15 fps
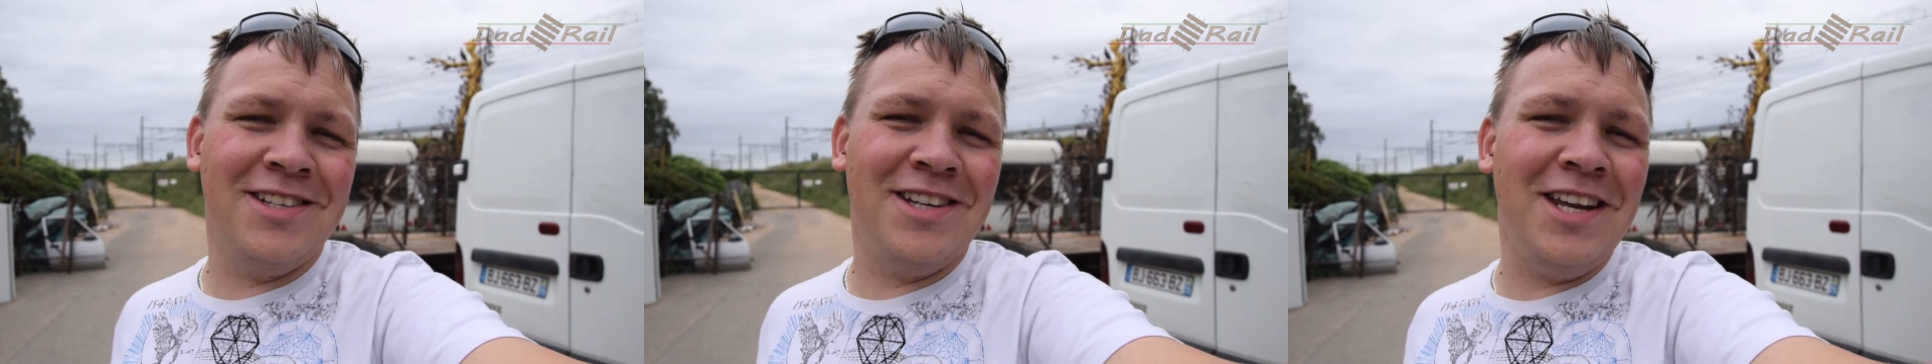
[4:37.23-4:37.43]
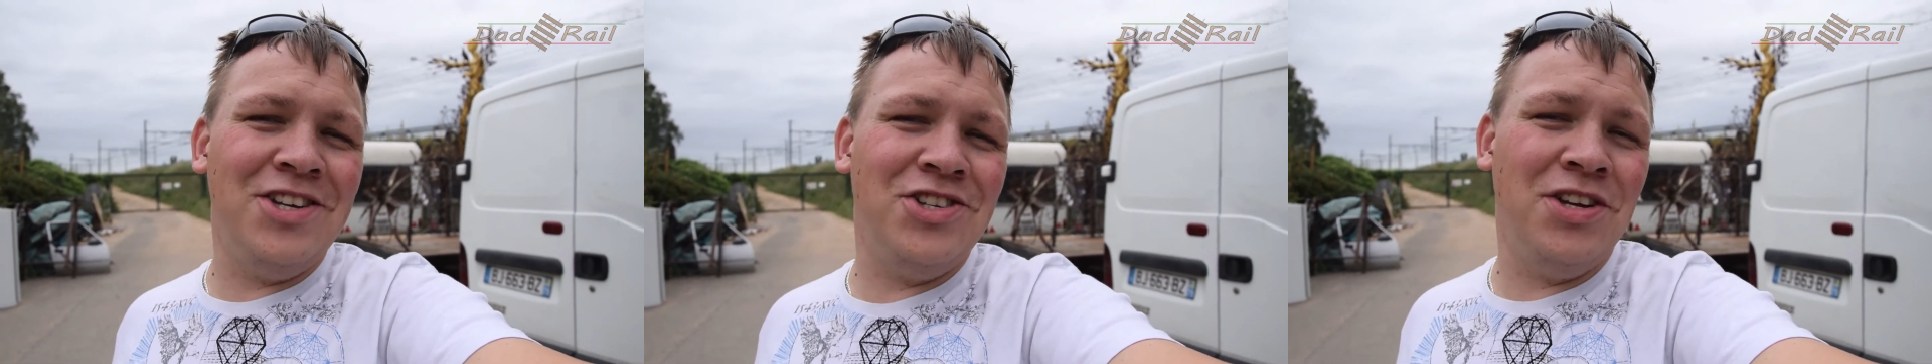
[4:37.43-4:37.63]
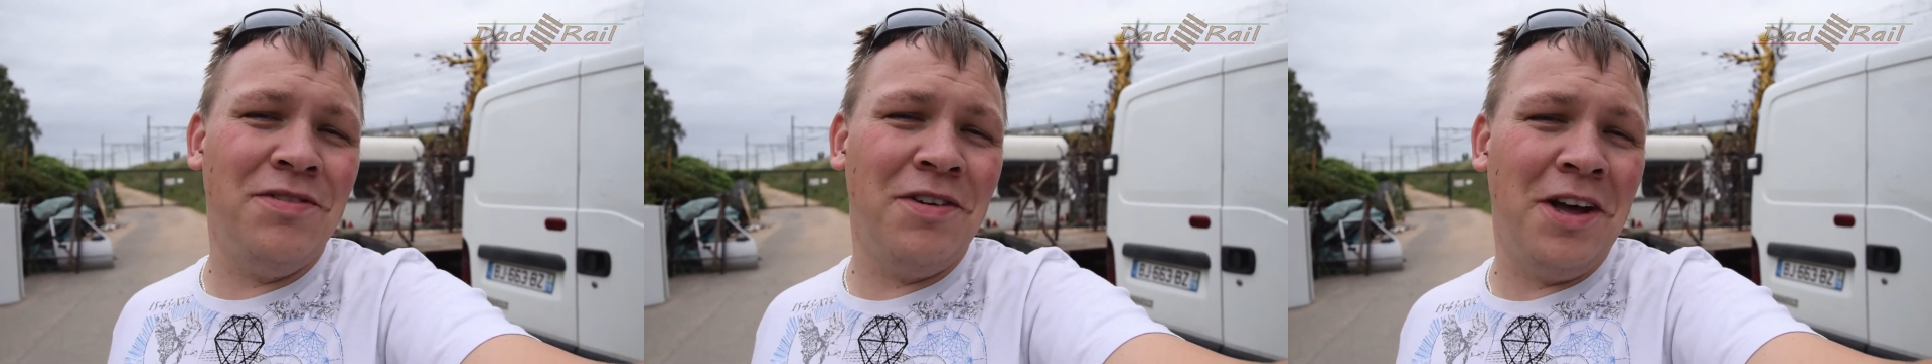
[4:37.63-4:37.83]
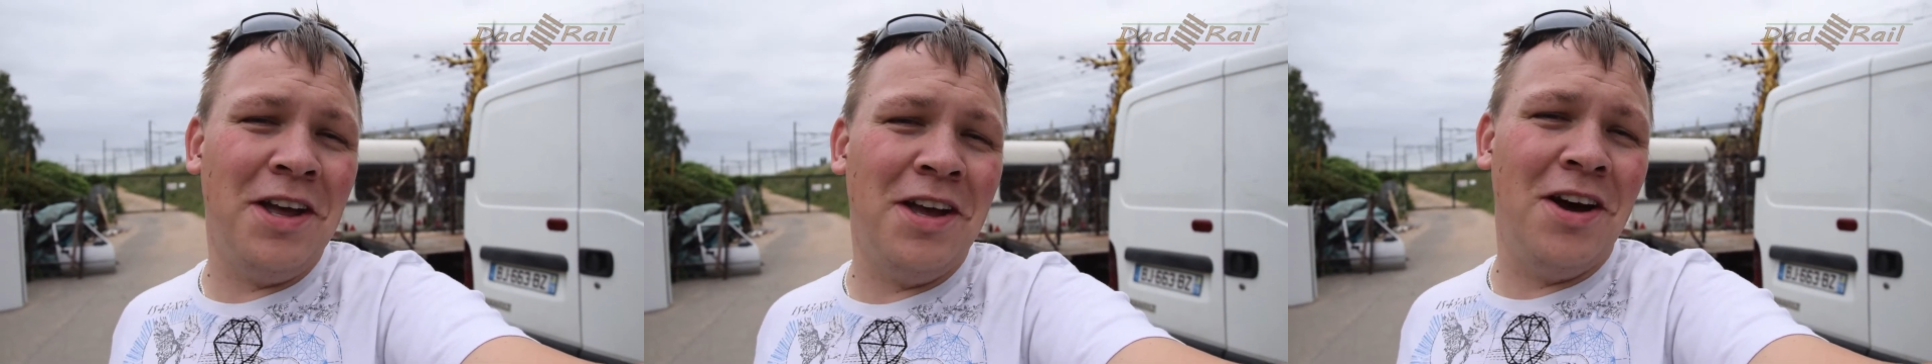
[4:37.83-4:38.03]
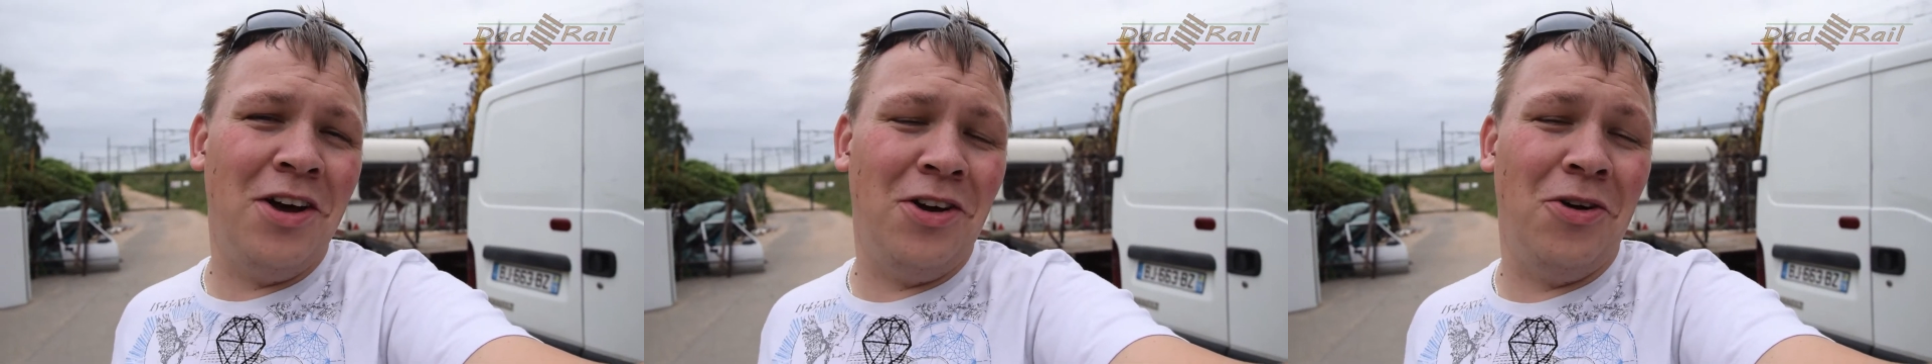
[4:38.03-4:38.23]

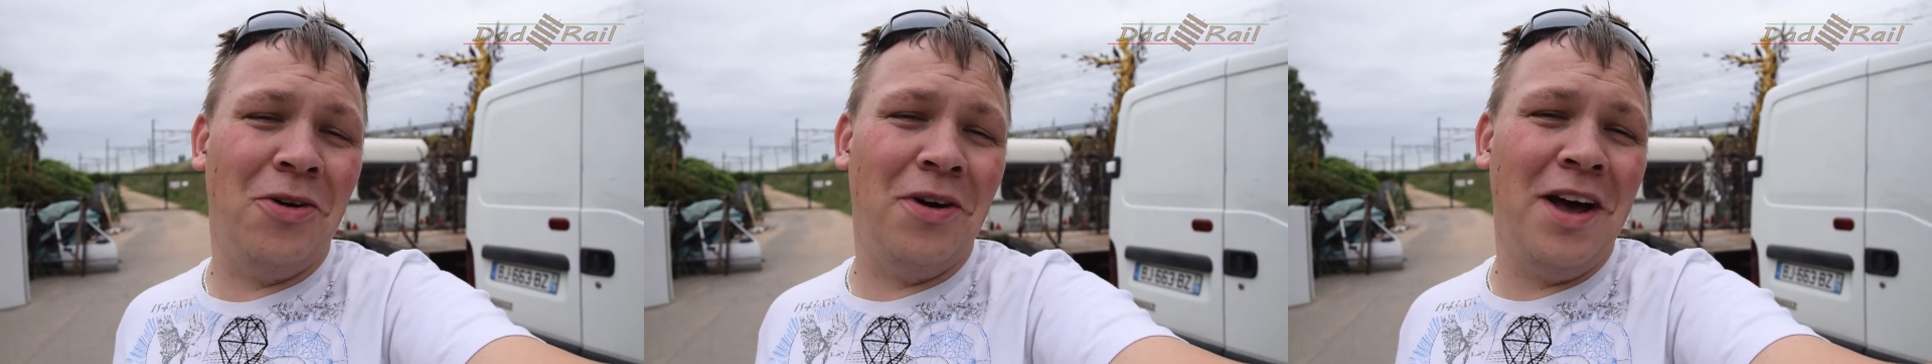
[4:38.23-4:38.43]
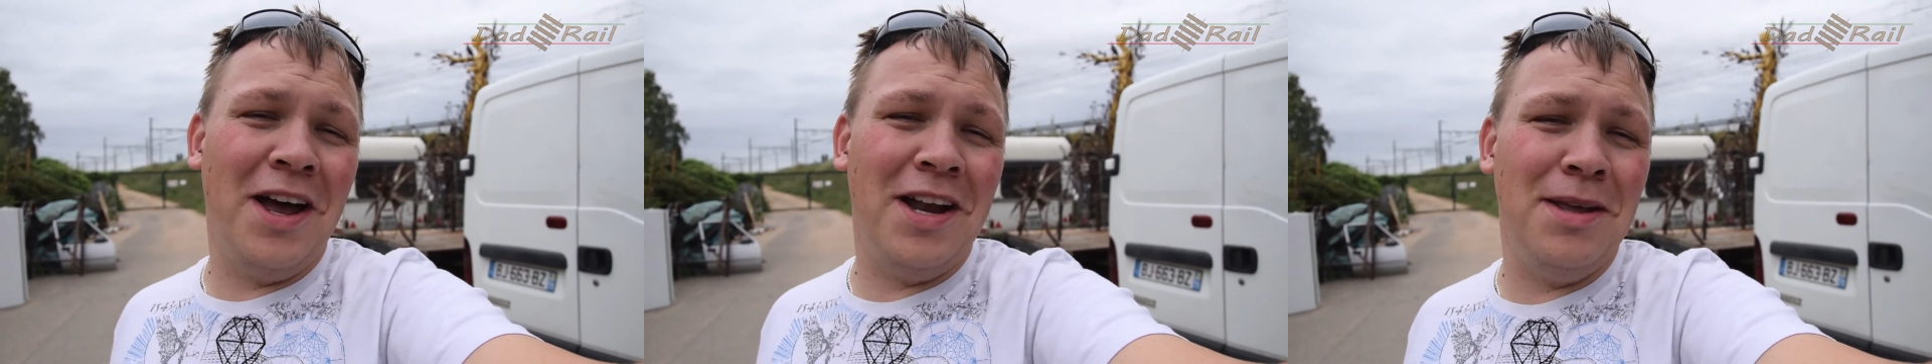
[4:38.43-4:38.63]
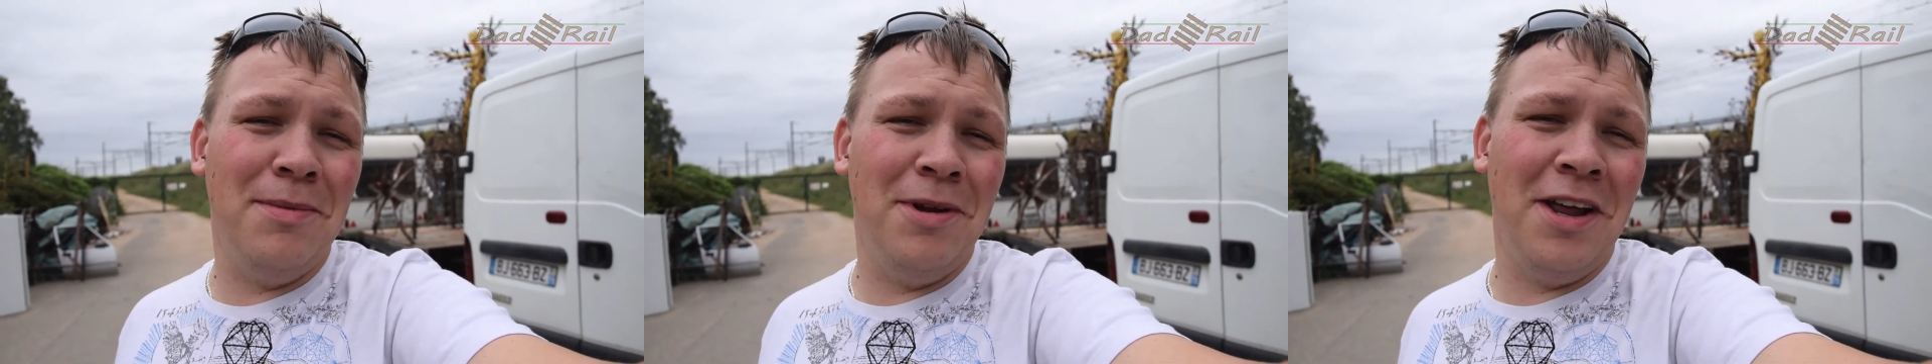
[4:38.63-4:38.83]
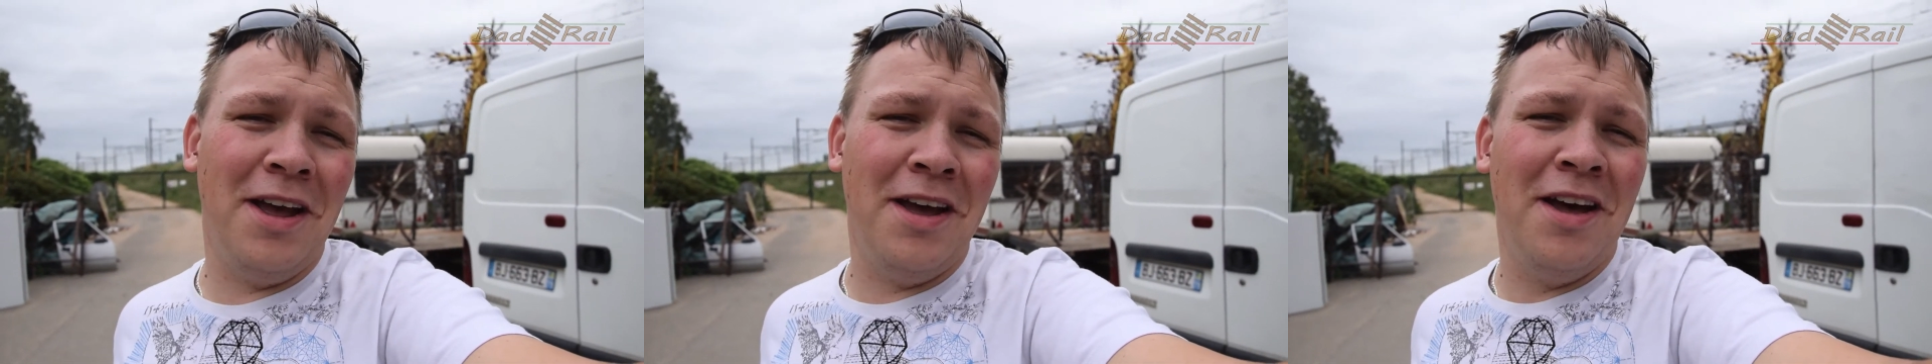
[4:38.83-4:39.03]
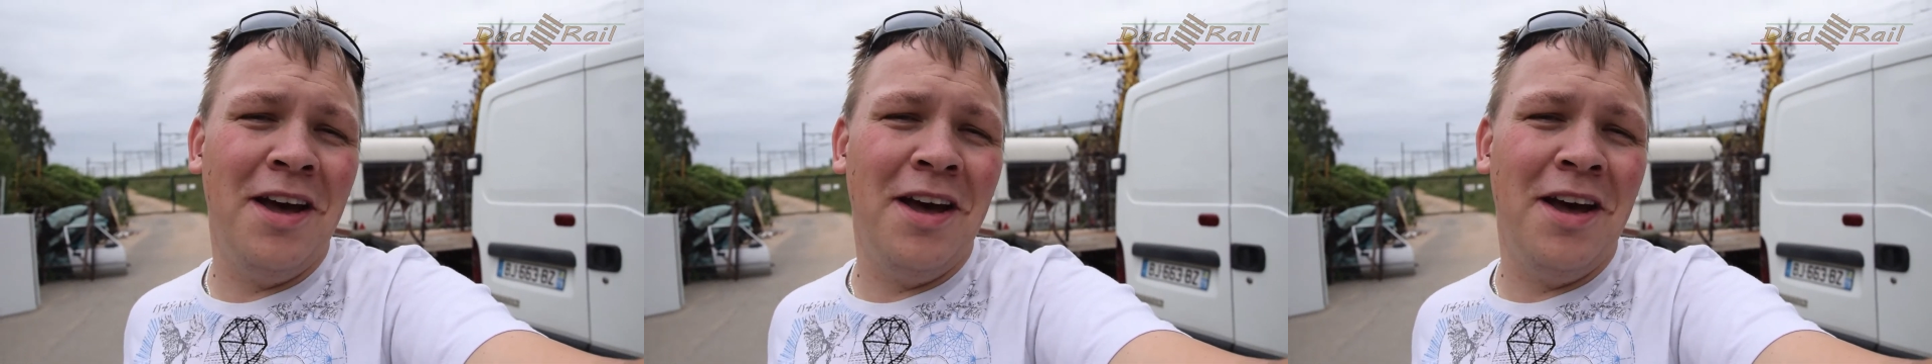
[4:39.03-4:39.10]
TGV along any minute.